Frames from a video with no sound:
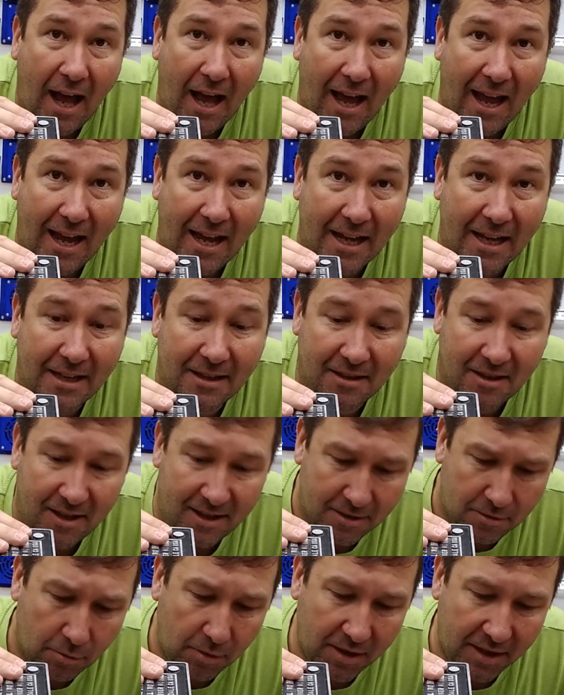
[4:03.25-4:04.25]
And
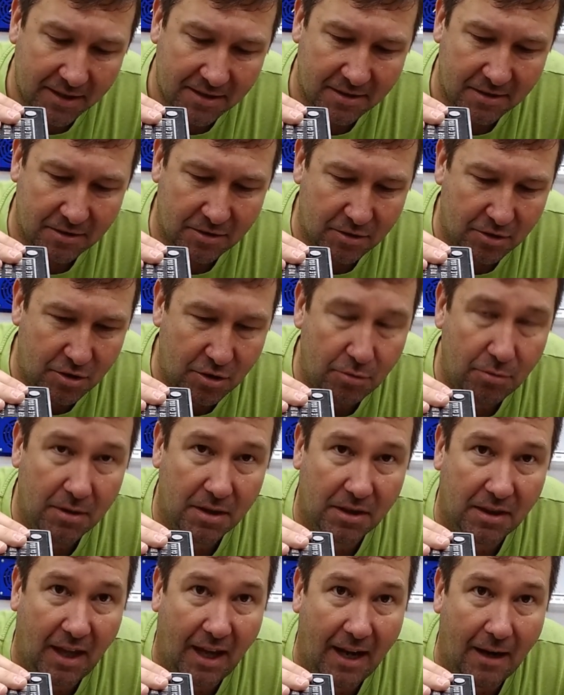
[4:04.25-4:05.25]
this one doesn't do
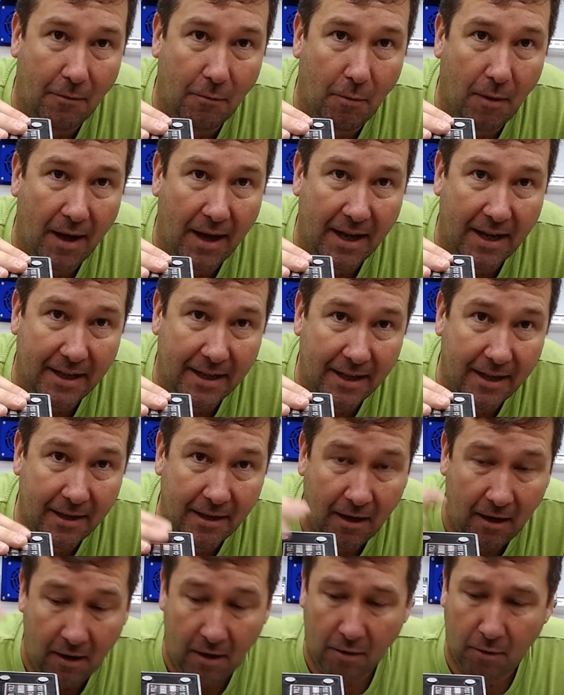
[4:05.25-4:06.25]
it that way.
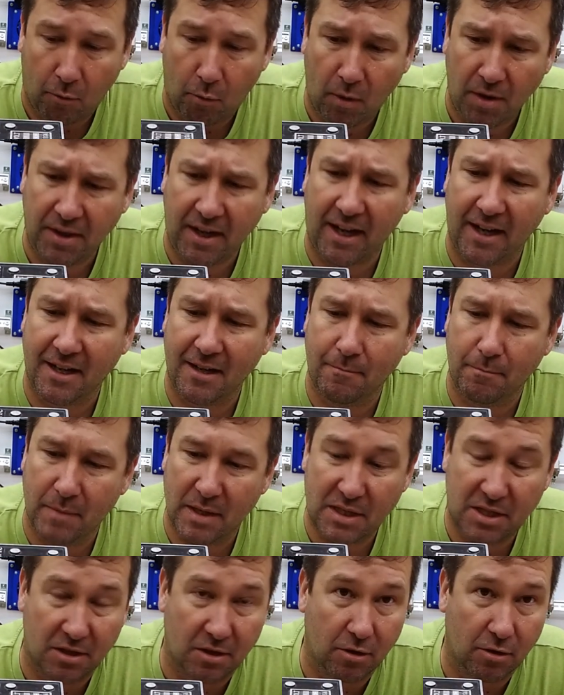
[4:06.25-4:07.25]
And one thing I didn't
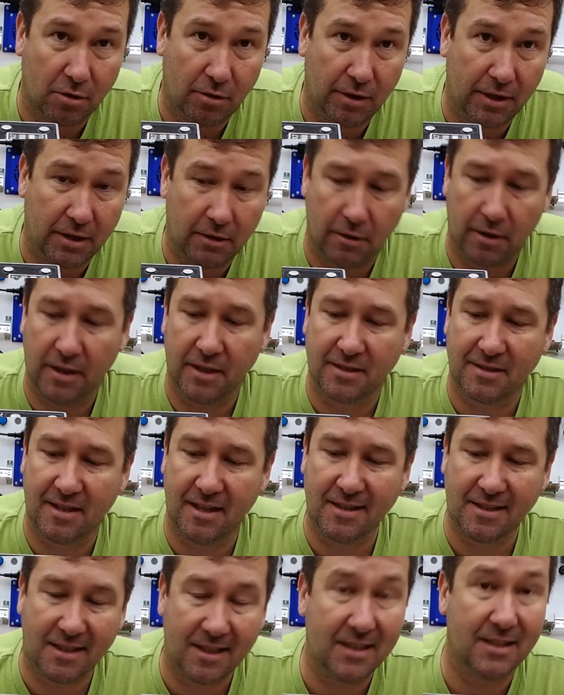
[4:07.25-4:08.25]
mention earlier is
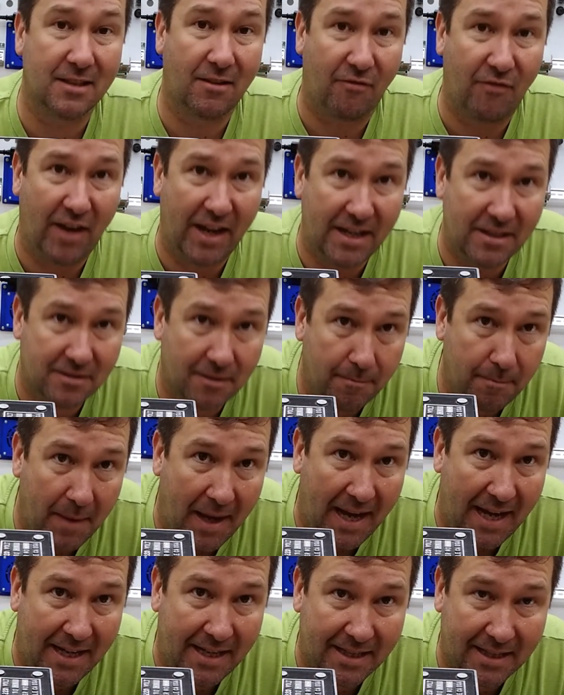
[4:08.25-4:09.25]
this is a
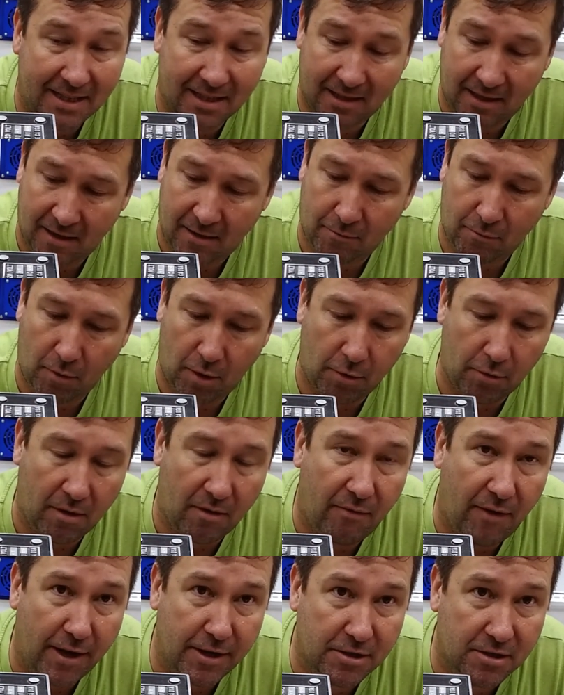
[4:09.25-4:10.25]
Phase-A-Matic rotary
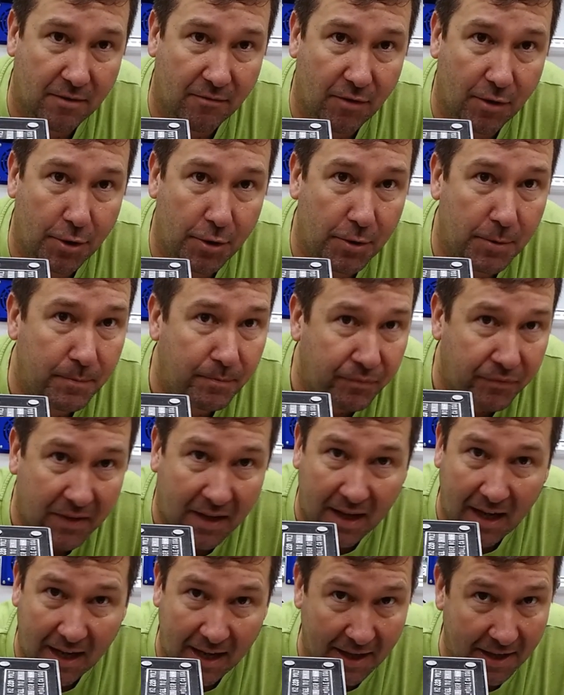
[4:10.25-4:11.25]
phase converter.
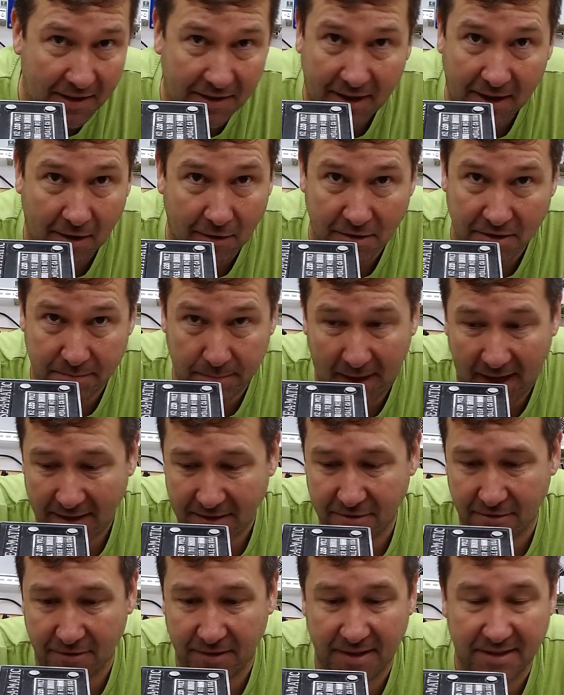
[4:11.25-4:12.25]
Uh, they aren't
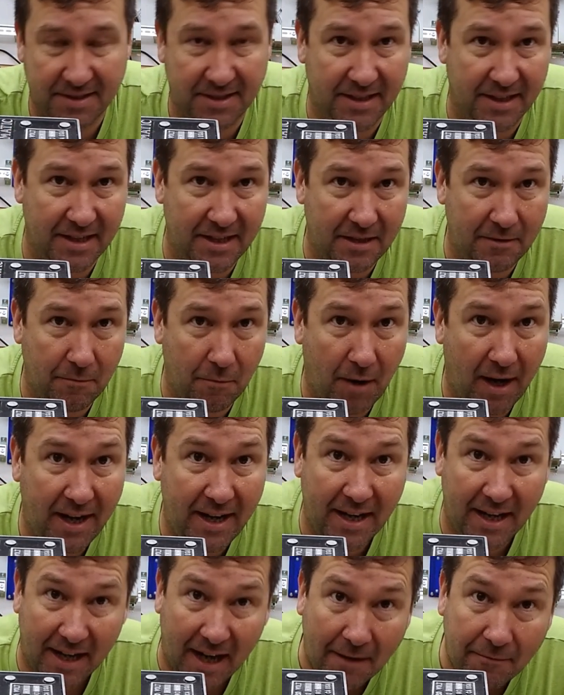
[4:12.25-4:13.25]
sponsoring this in any
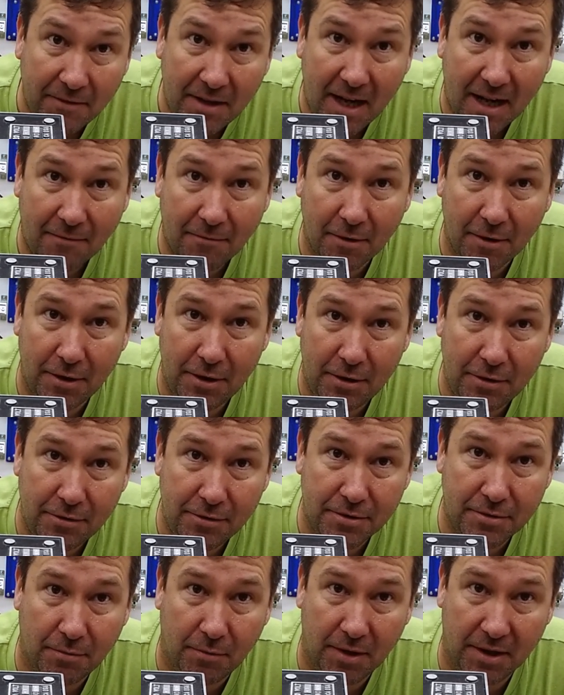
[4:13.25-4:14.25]
way, and I've never
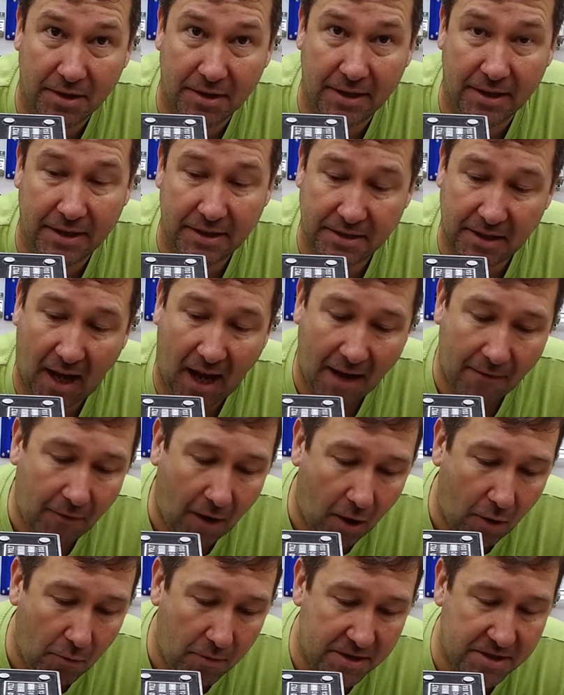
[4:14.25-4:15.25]
used one of these. I've
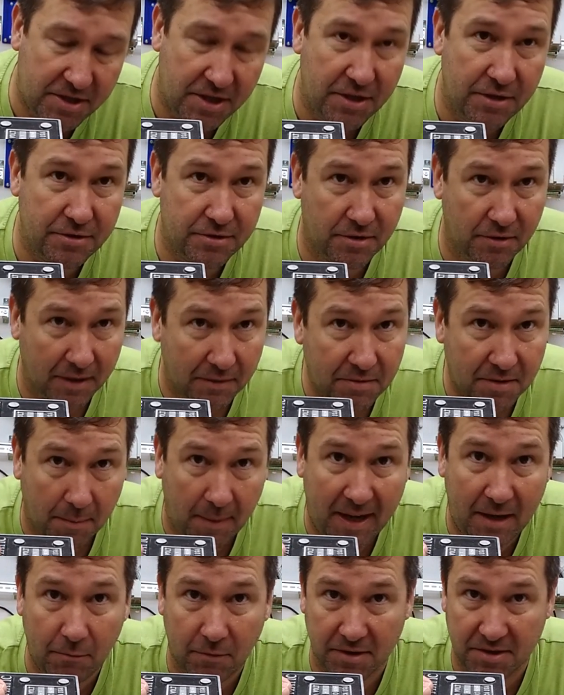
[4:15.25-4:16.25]
always used, if
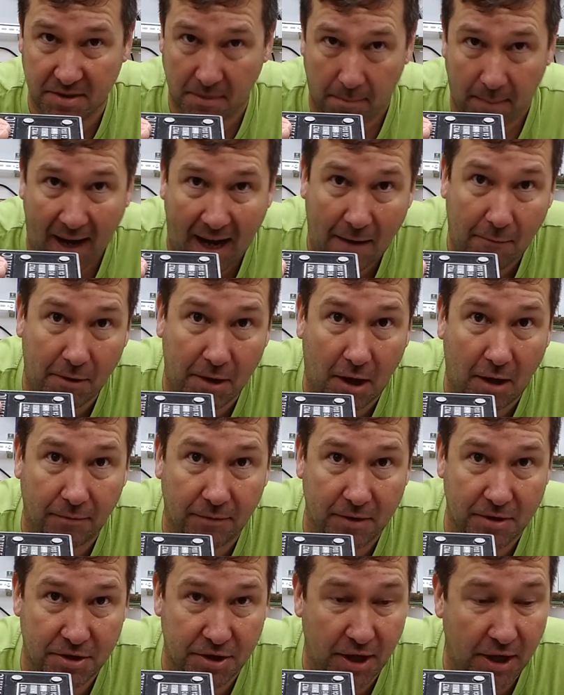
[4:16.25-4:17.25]
somebody wants to buy one
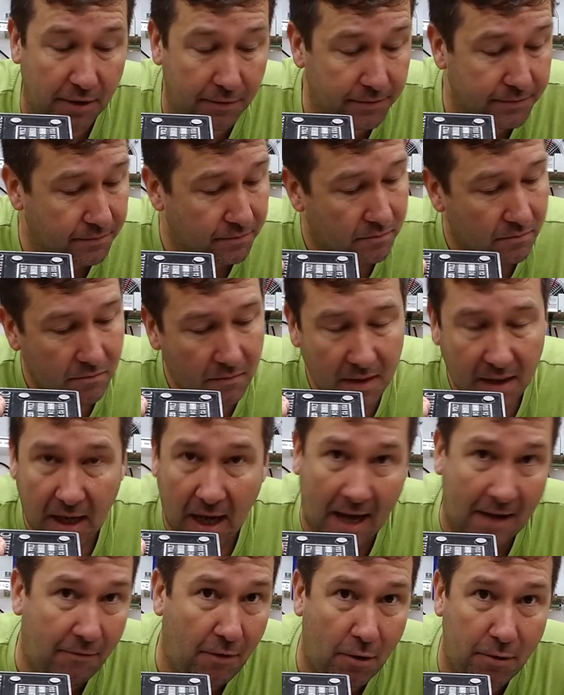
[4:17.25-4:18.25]
off the shelf,
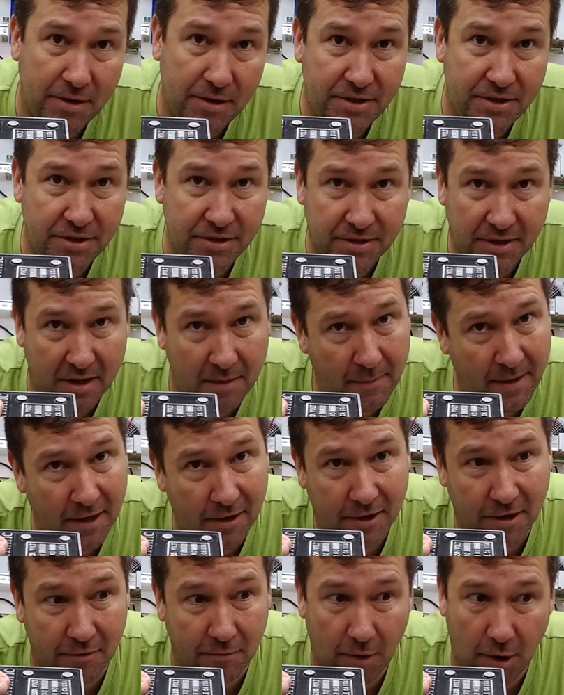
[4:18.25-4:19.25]
I've always used an
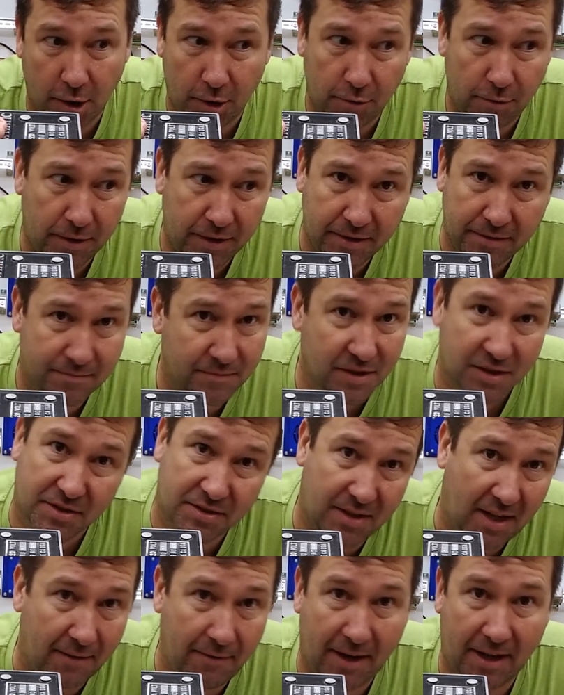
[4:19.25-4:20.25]
American rotary,
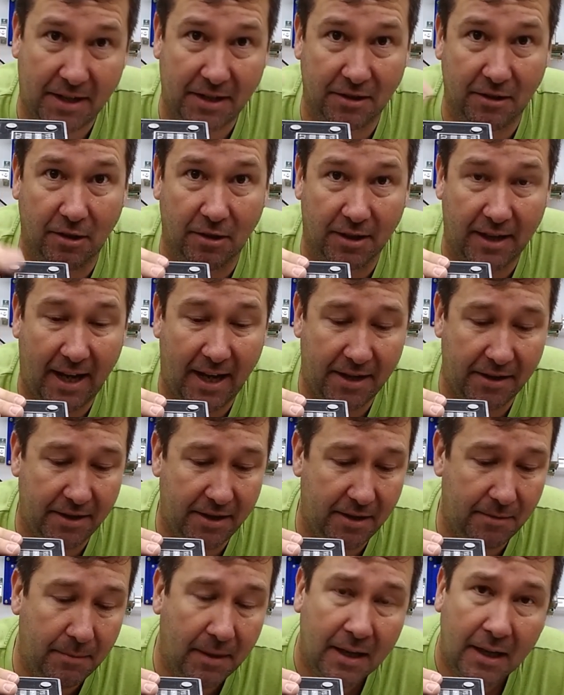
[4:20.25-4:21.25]
just I've had good luck out of
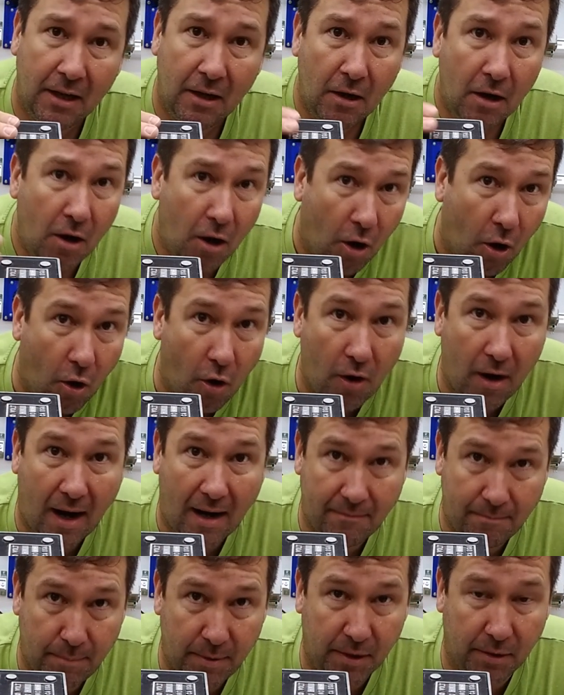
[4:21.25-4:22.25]
them, or
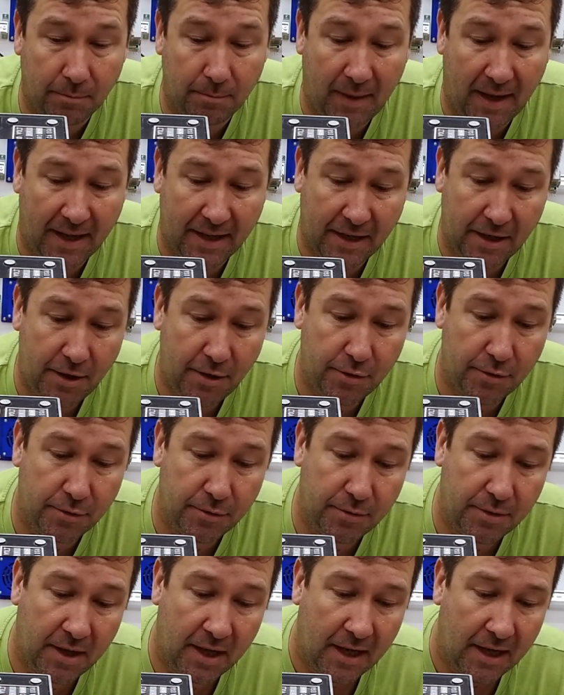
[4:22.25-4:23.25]
I've built my
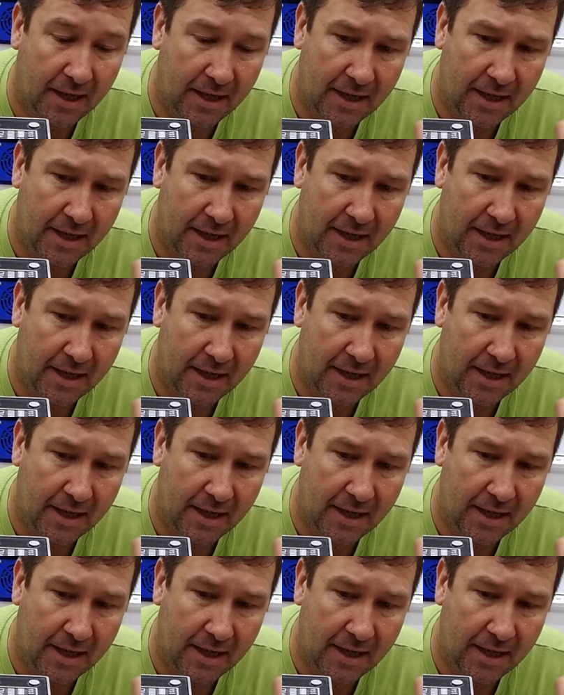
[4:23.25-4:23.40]
own.